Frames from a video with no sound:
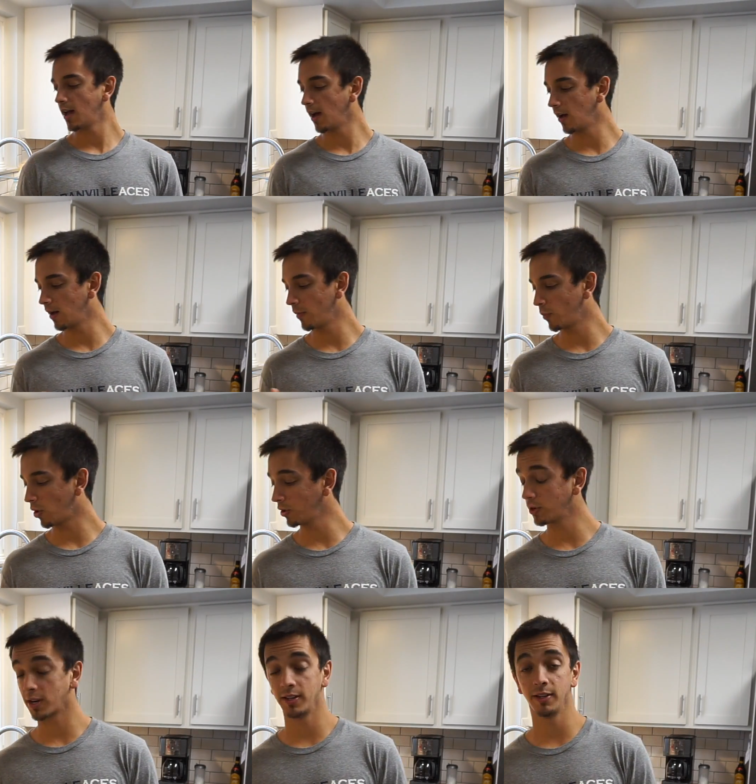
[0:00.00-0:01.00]
All
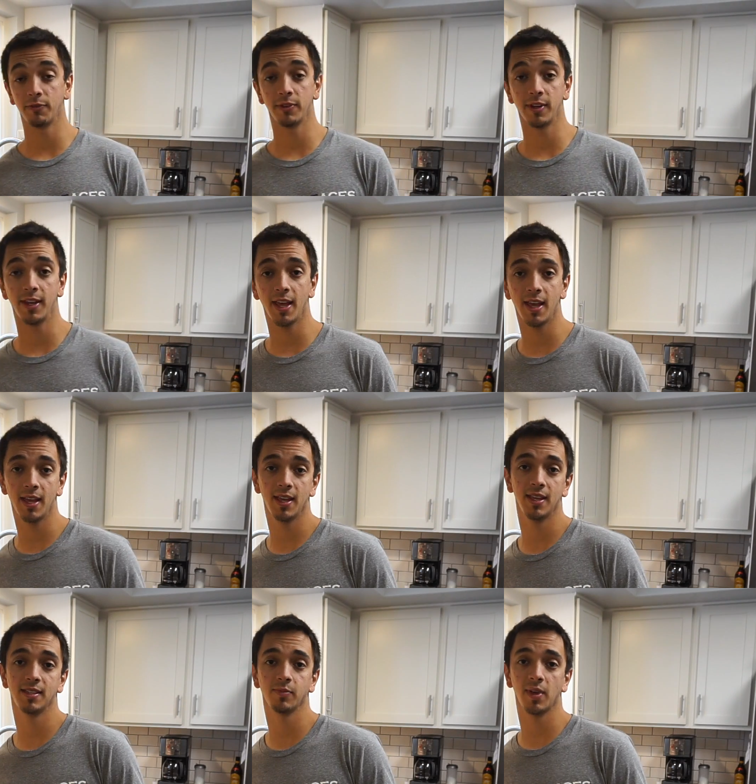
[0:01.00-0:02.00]
you're going to need for today
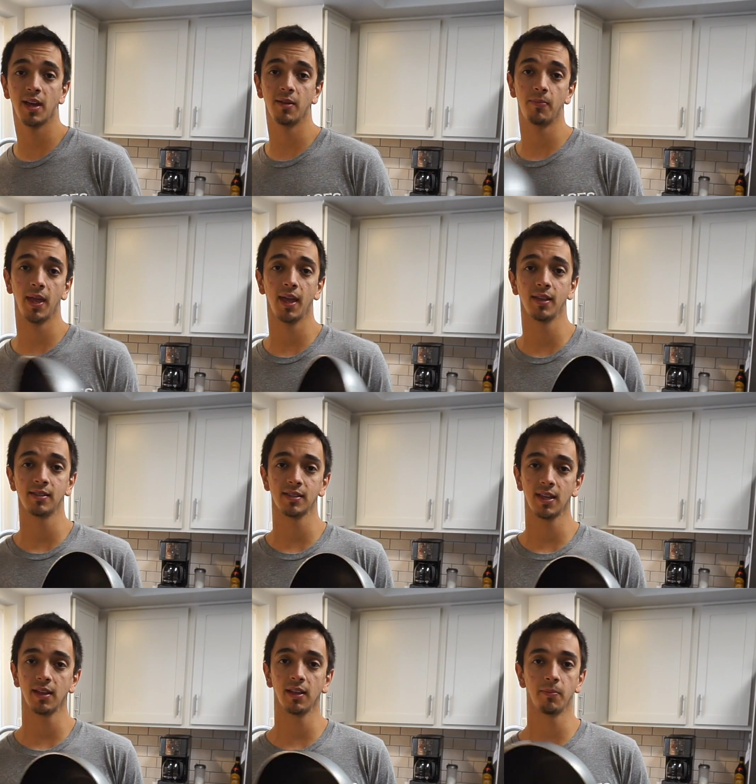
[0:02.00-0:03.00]
is some kind of pan,
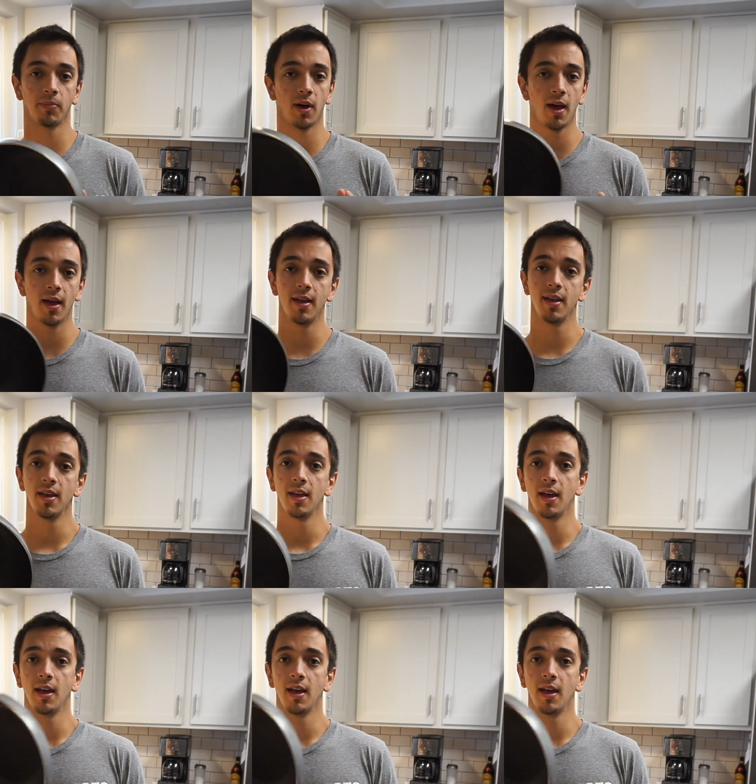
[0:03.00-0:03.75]
skillet, pot.